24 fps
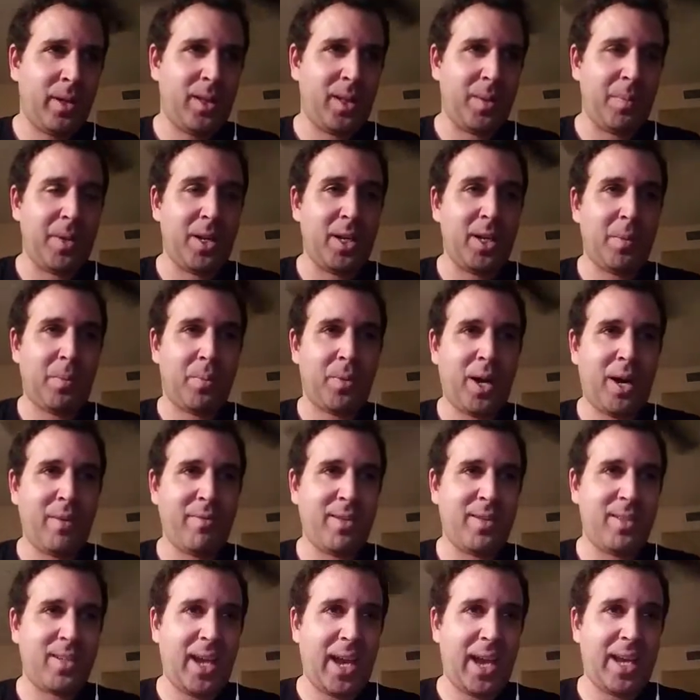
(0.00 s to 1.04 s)
The Minya
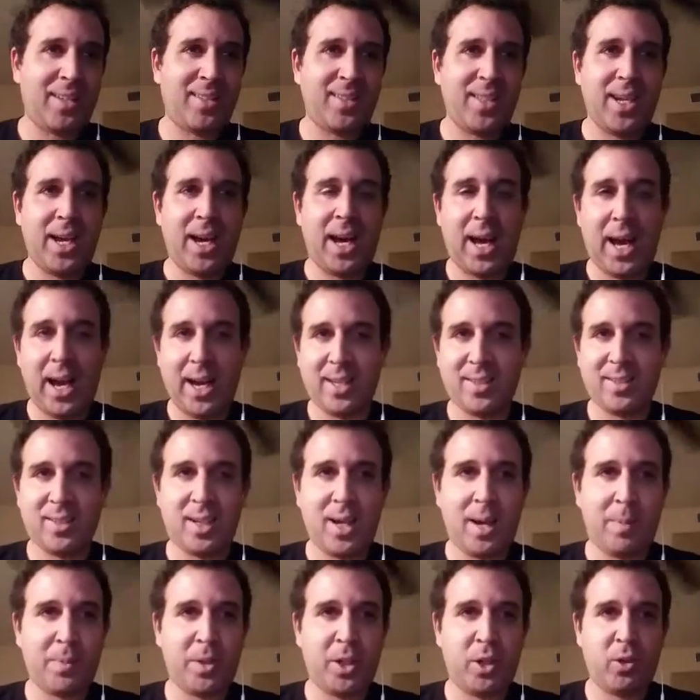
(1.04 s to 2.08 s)
province has the highest
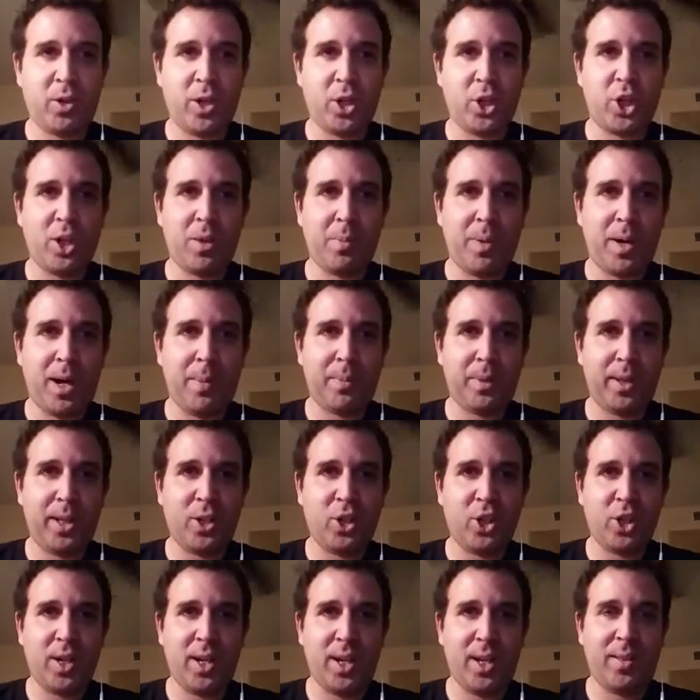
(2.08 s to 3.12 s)
Coptic Christian
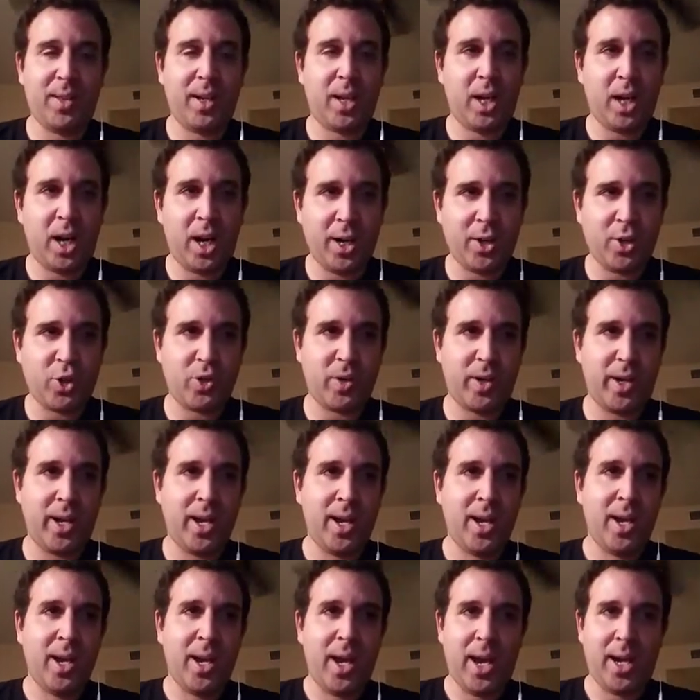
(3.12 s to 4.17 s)
population in the
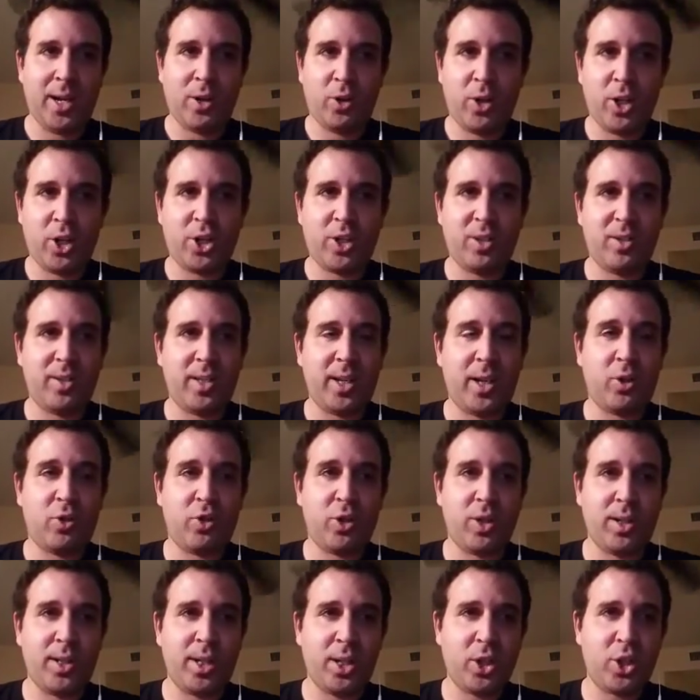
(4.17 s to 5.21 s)
country, and Christians there
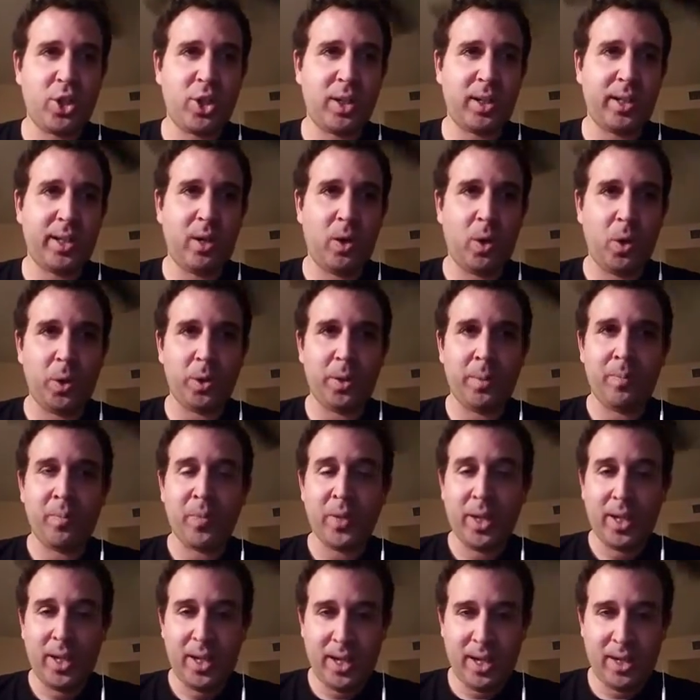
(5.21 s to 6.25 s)
traditionally hold
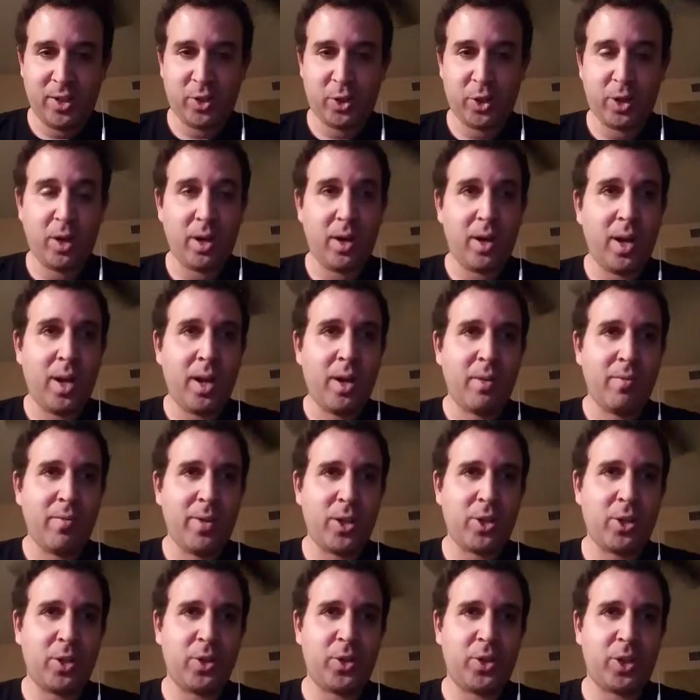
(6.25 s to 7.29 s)
Easter
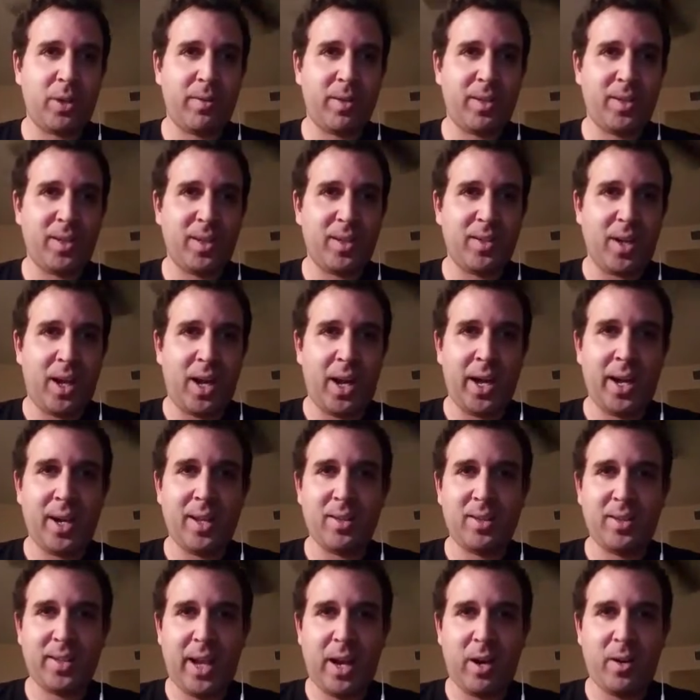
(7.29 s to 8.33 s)
vigil services
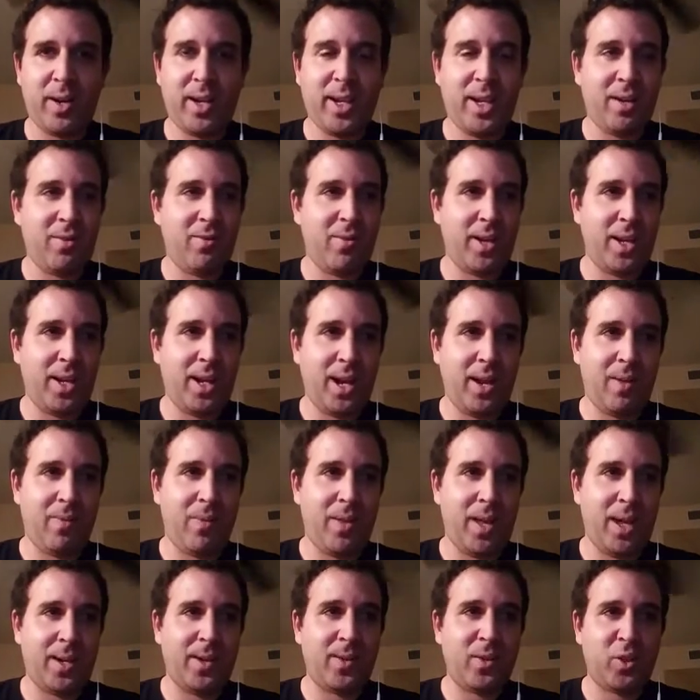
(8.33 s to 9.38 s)
on Saturday evening
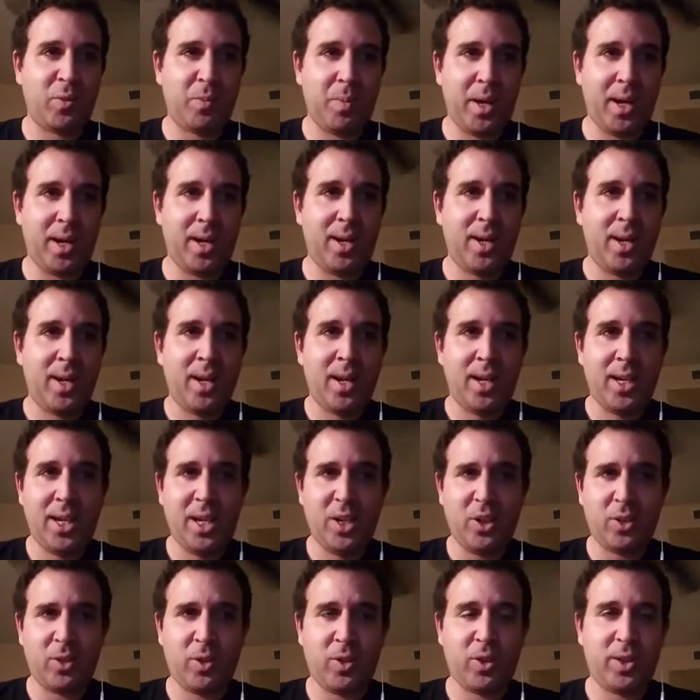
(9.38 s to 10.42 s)
and then spend
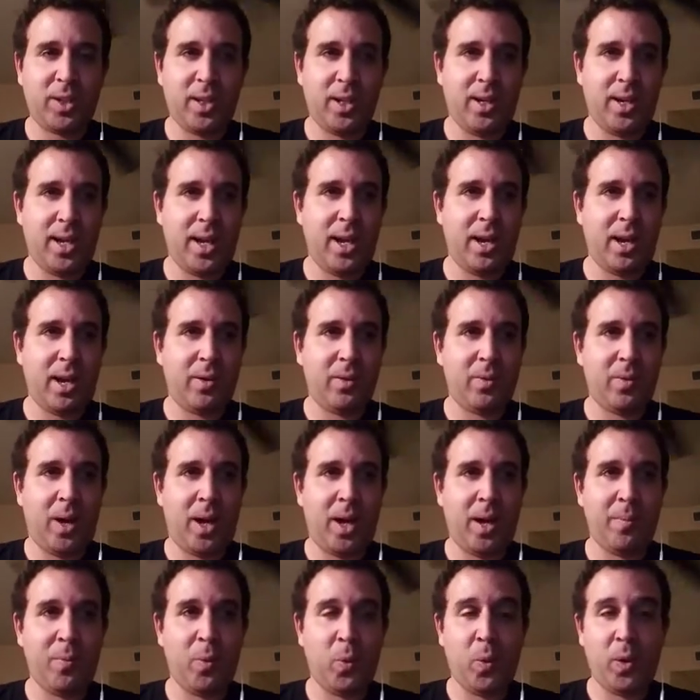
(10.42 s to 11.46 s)
Easter Sunday
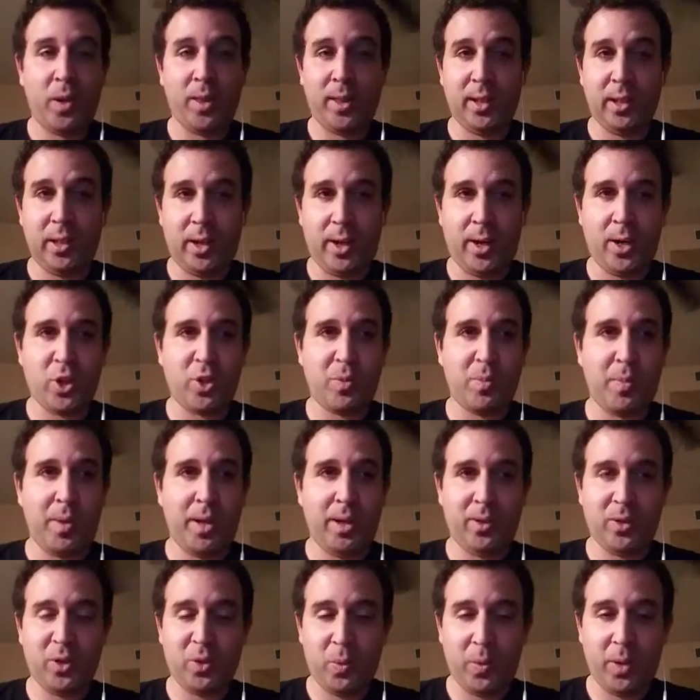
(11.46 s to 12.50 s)
um, with large
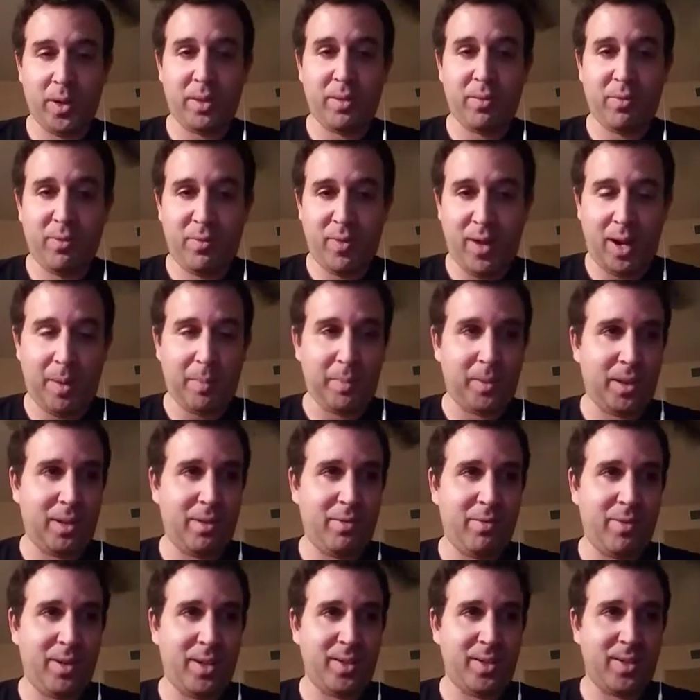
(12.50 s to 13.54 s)
meals with
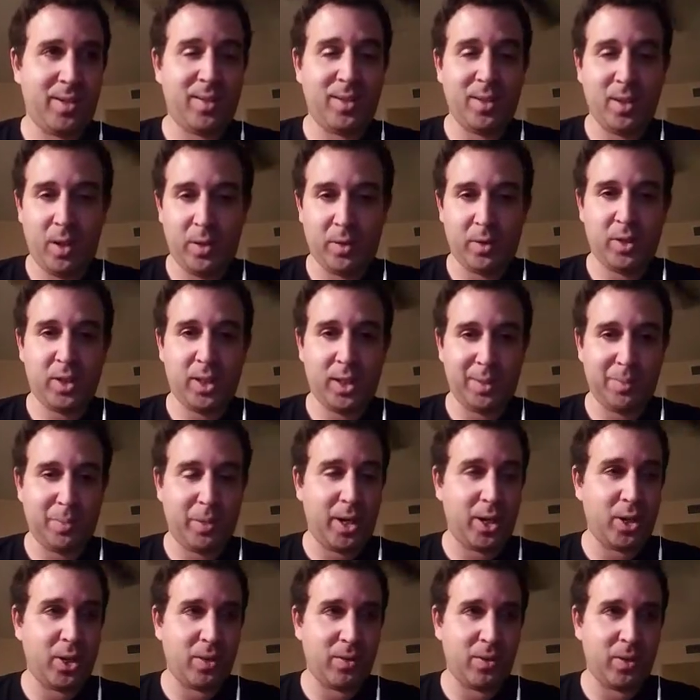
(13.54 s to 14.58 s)
family visits and other
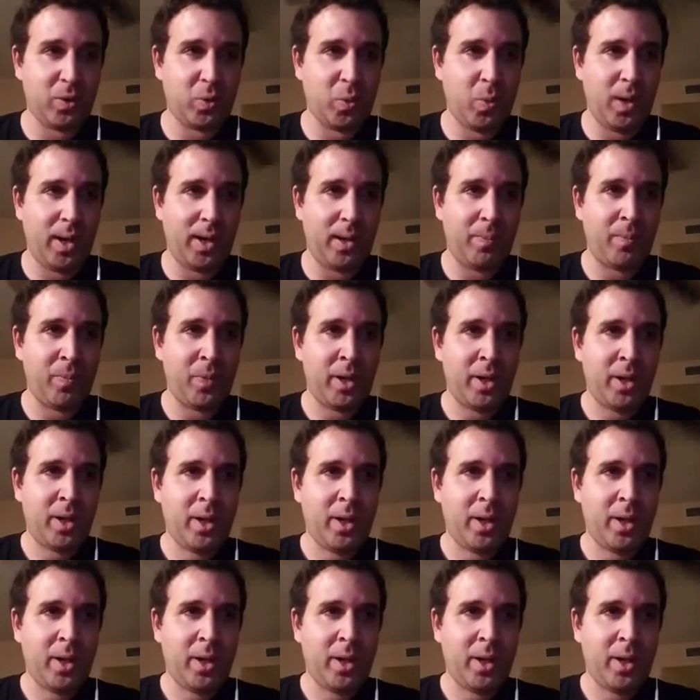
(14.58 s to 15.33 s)
celebrations as well.